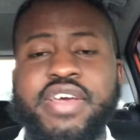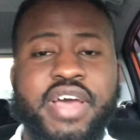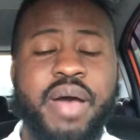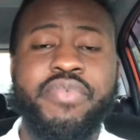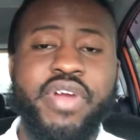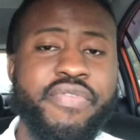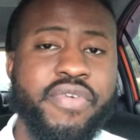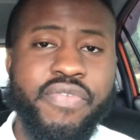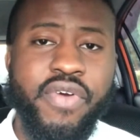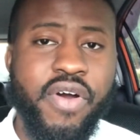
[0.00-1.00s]
I'm
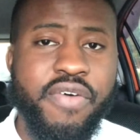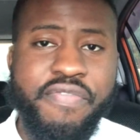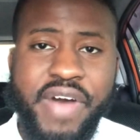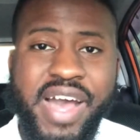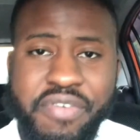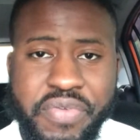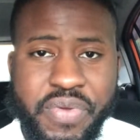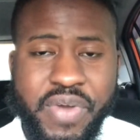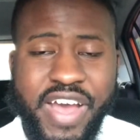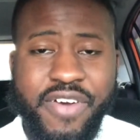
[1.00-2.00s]
grateful for all five of
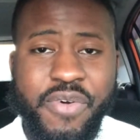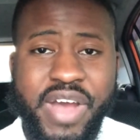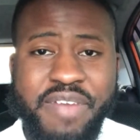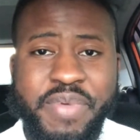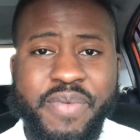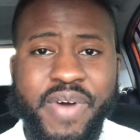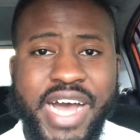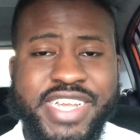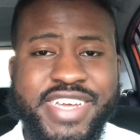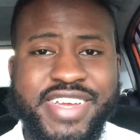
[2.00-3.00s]
you who have been
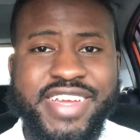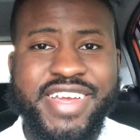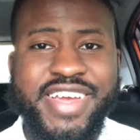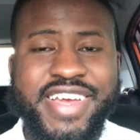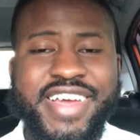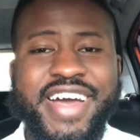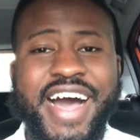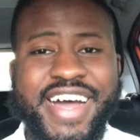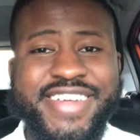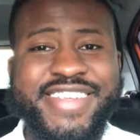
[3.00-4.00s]
watching,
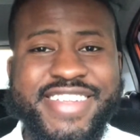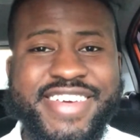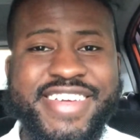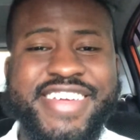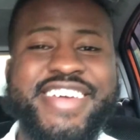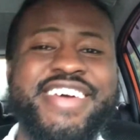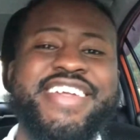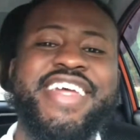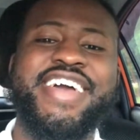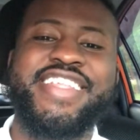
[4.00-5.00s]
honestly.
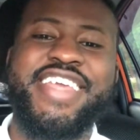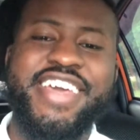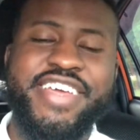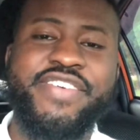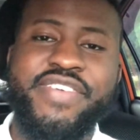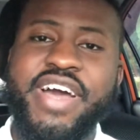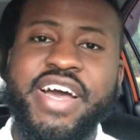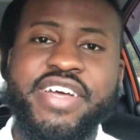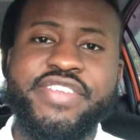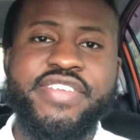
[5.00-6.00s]
Like, thank you
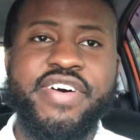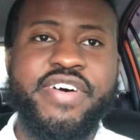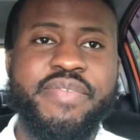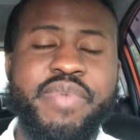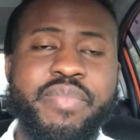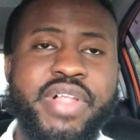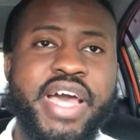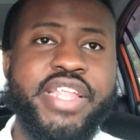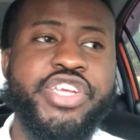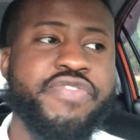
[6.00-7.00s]
guys. I'm
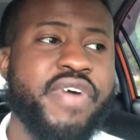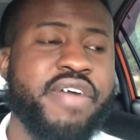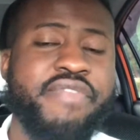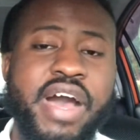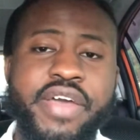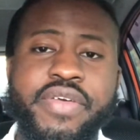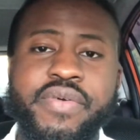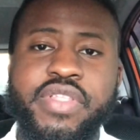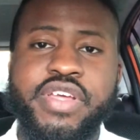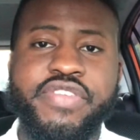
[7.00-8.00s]
glad that you find value
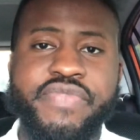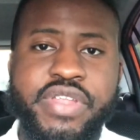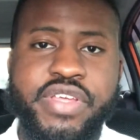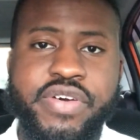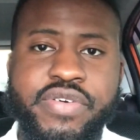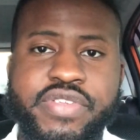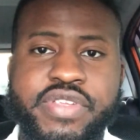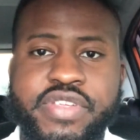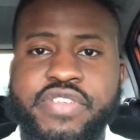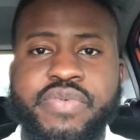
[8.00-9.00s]
in these videos.
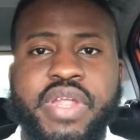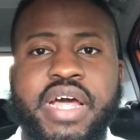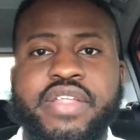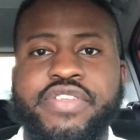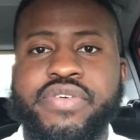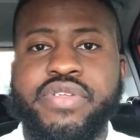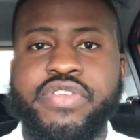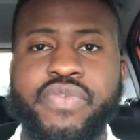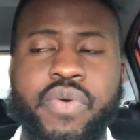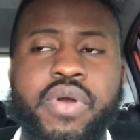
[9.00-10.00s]
This is what I do
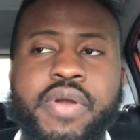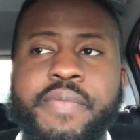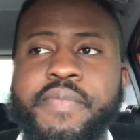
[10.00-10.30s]
this for.